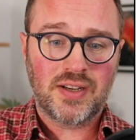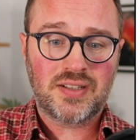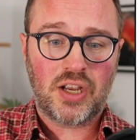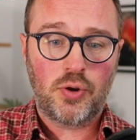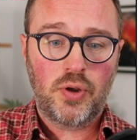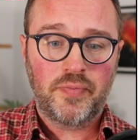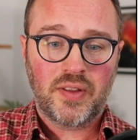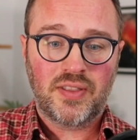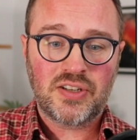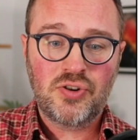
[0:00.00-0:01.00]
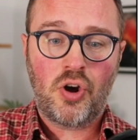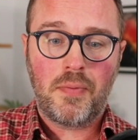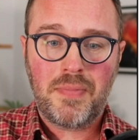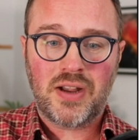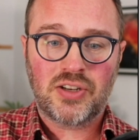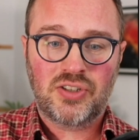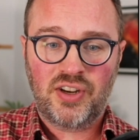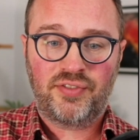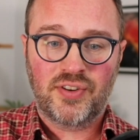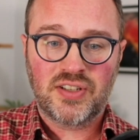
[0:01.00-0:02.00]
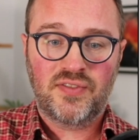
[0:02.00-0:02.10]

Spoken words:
So there's not much difference.